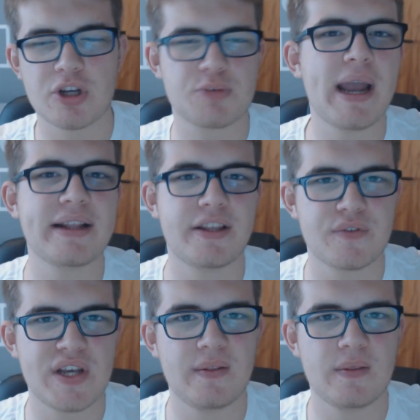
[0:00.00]

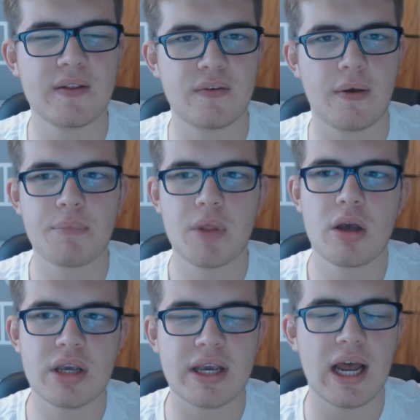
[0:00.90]
perspectives heading into it.
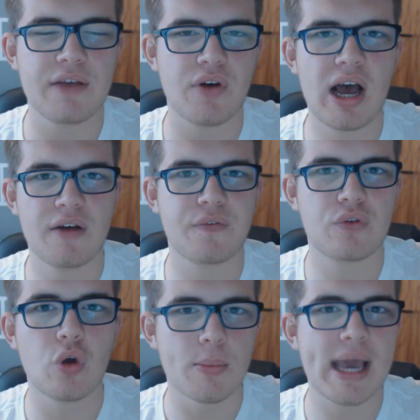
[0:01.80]
You can either
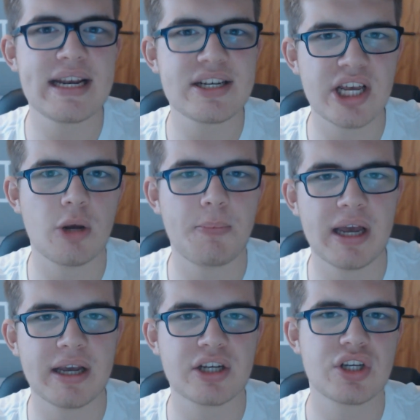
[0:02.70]
have too many centre
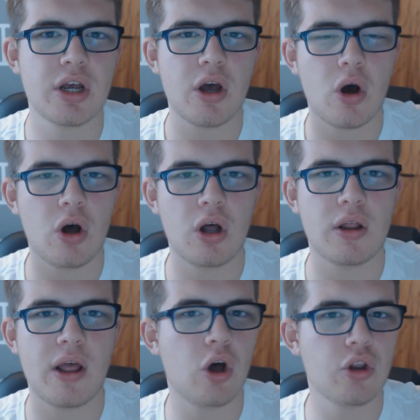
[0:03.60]
backs
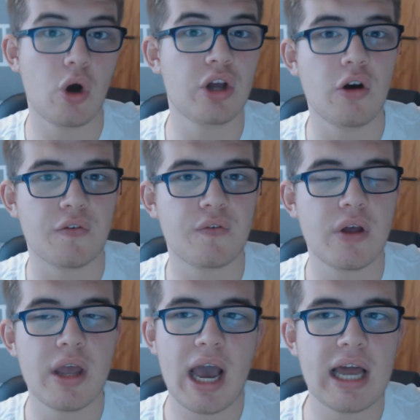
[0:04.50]
or or not
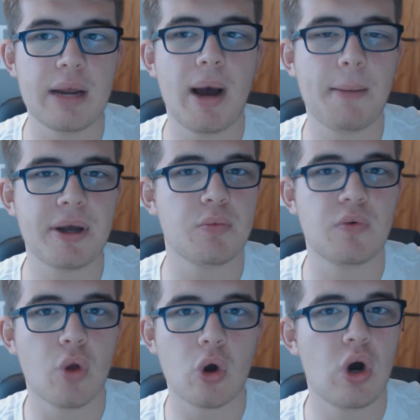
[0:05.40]
enough. And in my
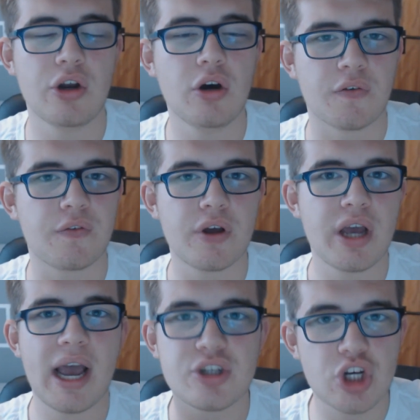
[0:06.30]
opinion, we've not got enough.
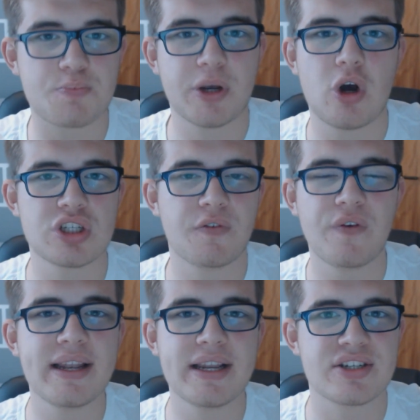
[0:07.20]
Just because of
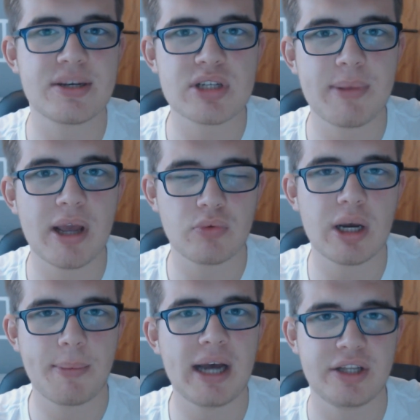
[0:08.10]
fitness seems to be a
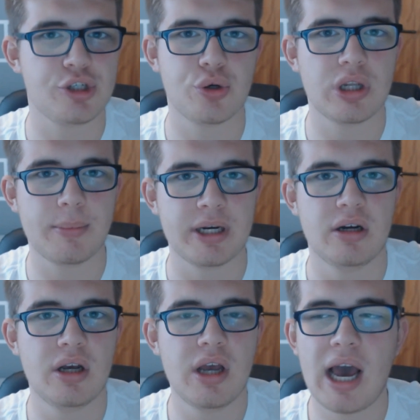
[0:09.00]
really bad issue at the
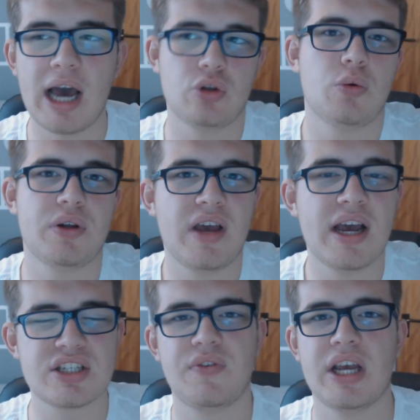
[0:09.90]
minute. I don't know what
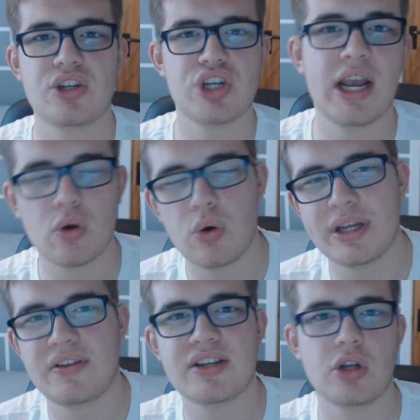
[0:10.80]
it is.
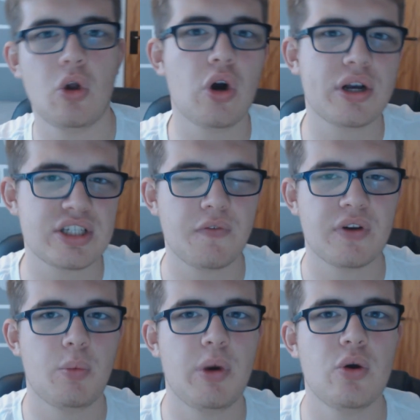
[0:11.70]
Sviatchenko, he takes a knock, he's
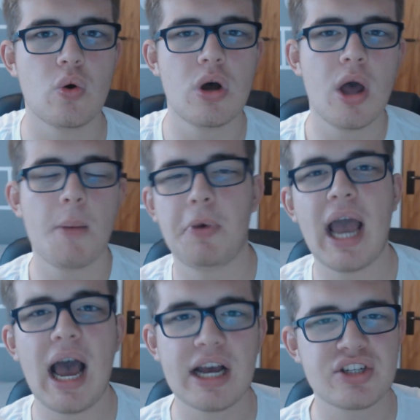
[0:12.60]
out for a while.
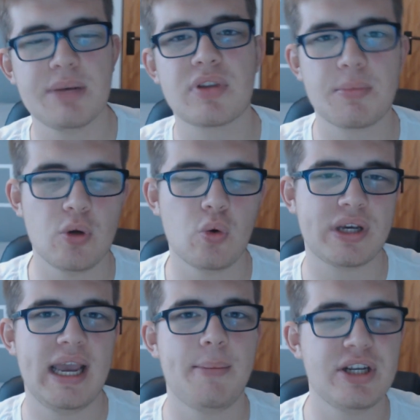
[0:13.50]
But yeah, I seem to be
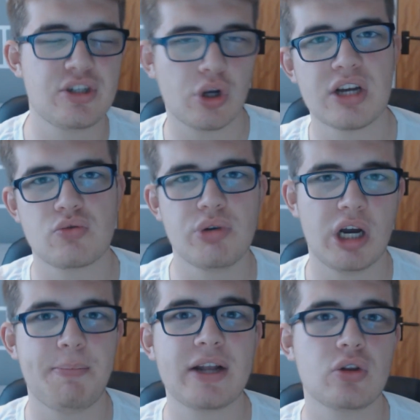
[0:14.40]
okay, but he's took this
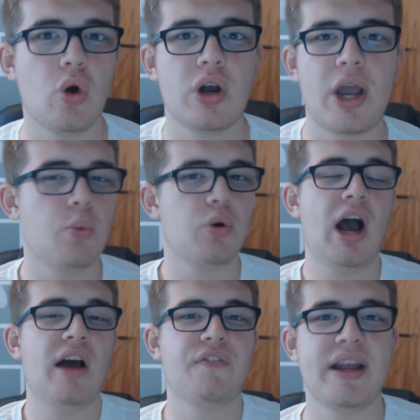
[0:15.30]
really big knock. How
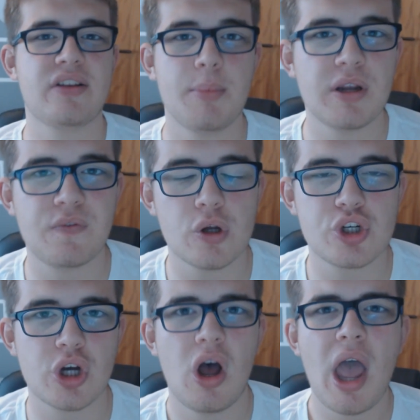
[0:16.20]
will that affect him in the
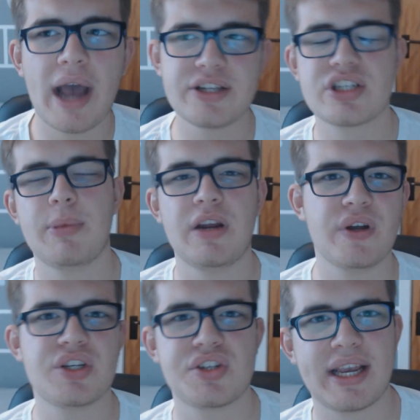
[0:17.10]
future? And
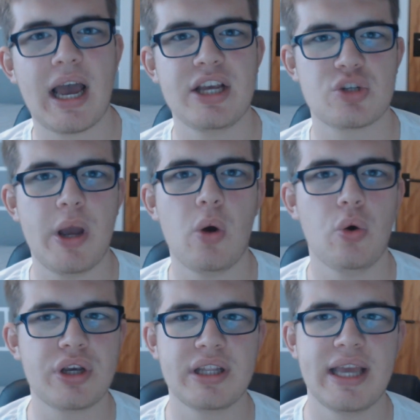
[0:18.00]
Simunovic is a guy as
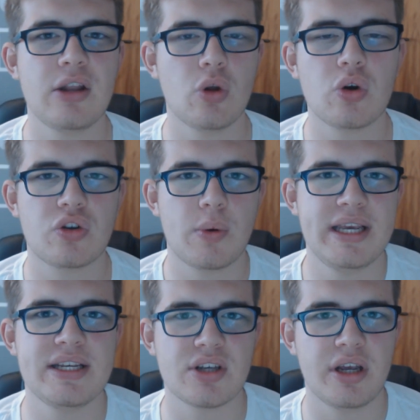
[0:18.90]
well who can get knocked
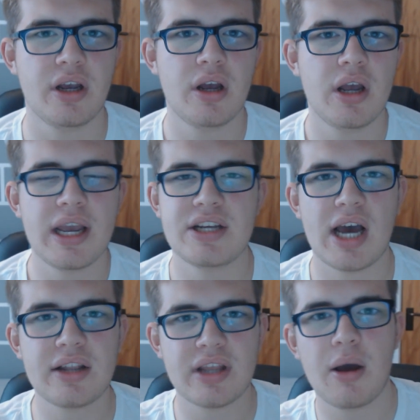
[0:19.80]
quite easily.
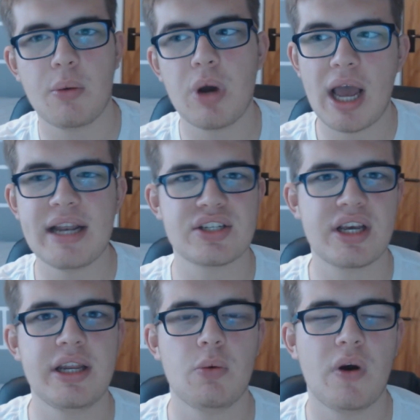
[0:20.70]
He's had that in
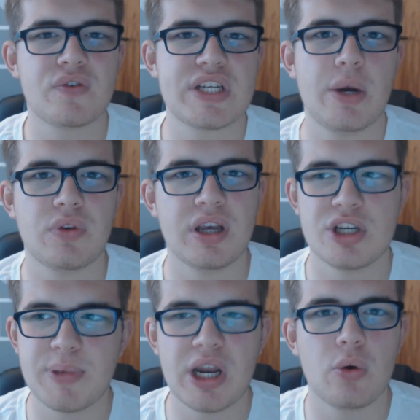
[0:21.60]
his career with
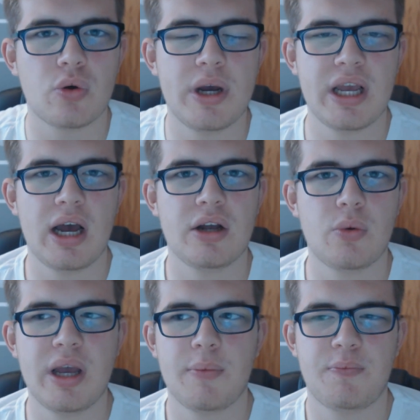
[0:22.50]
Celtic. He's been out quite
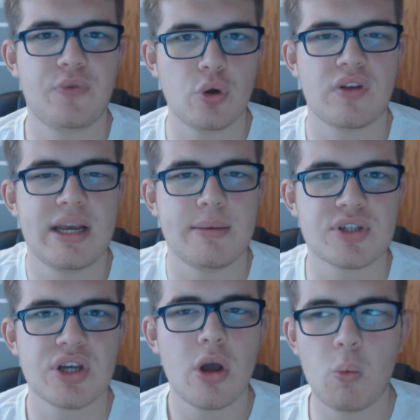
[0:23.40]
a, quite a few
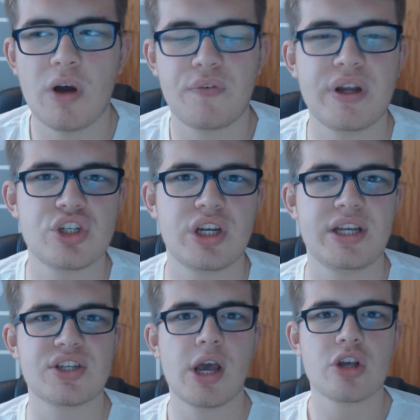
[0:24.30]
times with
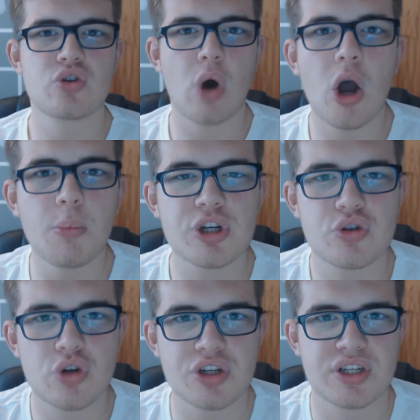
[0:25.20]
injuries. So how
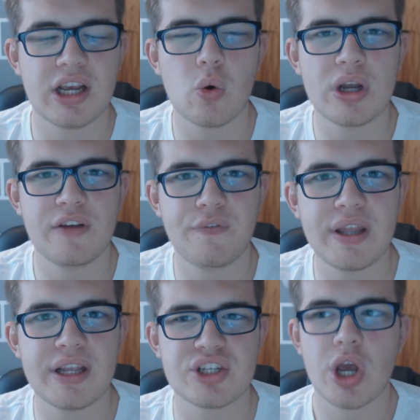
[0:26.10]
much trust can go into
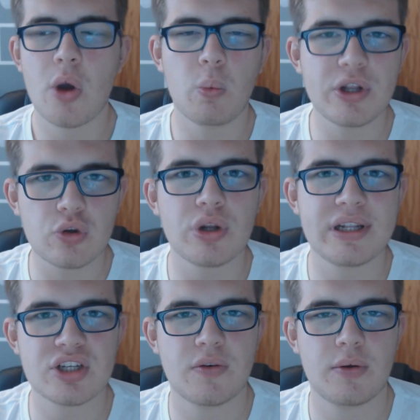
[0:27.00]
fitness? We do
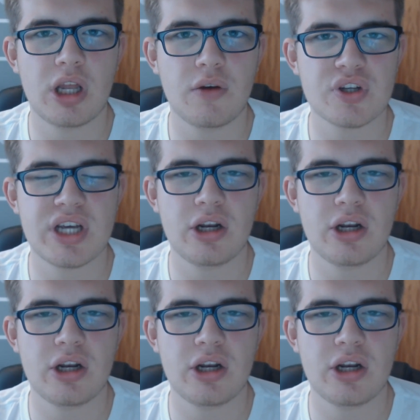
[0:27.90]
need a, another